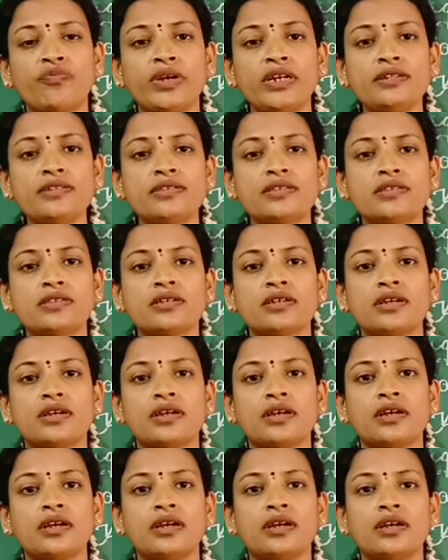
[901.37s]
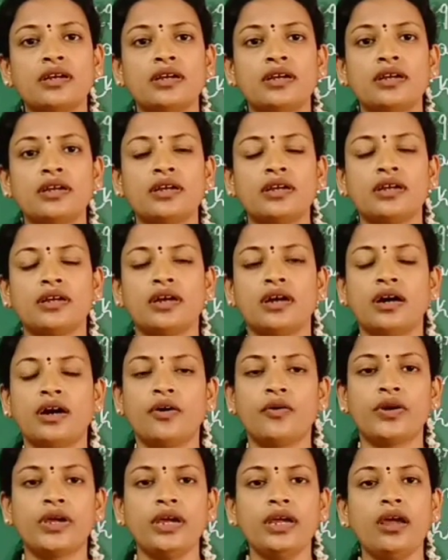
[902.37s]
means,
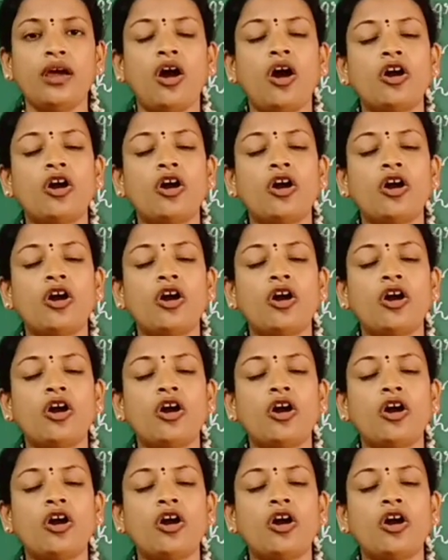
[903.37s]
okay,